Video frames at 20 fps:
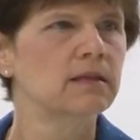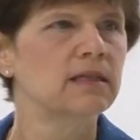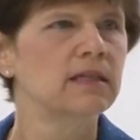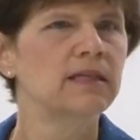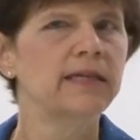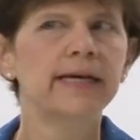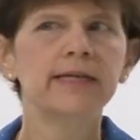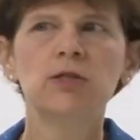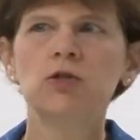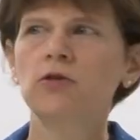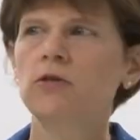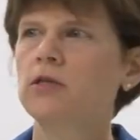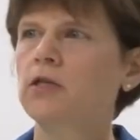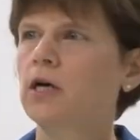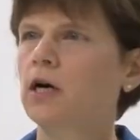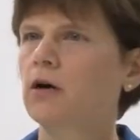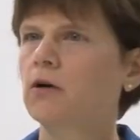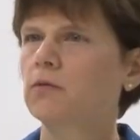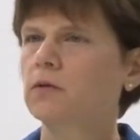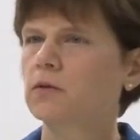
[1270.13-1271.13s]
Yes or
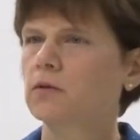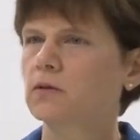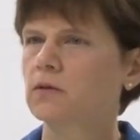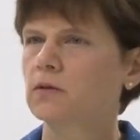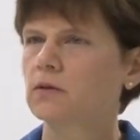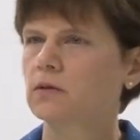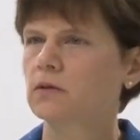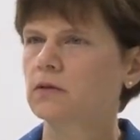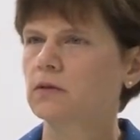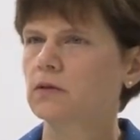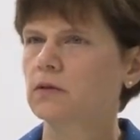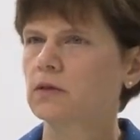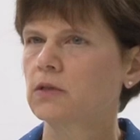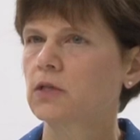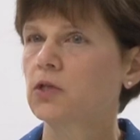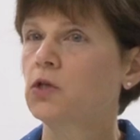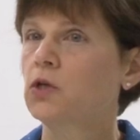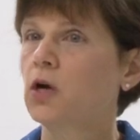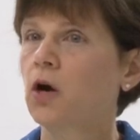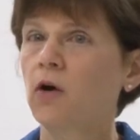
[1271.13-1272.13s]
no?
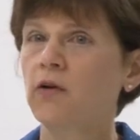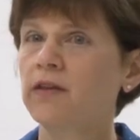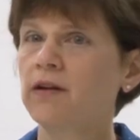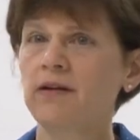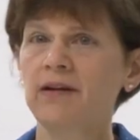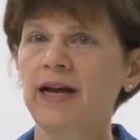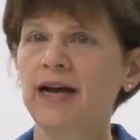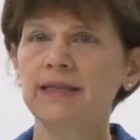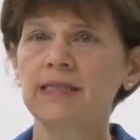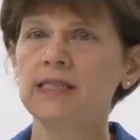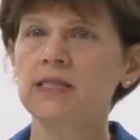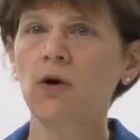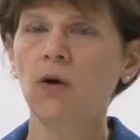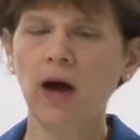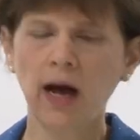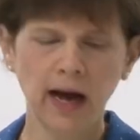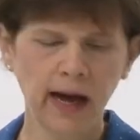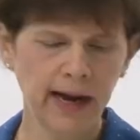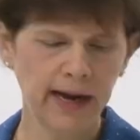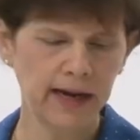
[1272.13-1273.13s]
No, they're not so
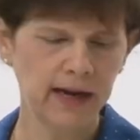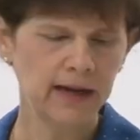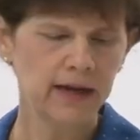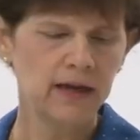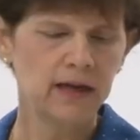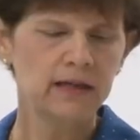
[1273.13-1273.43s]
high.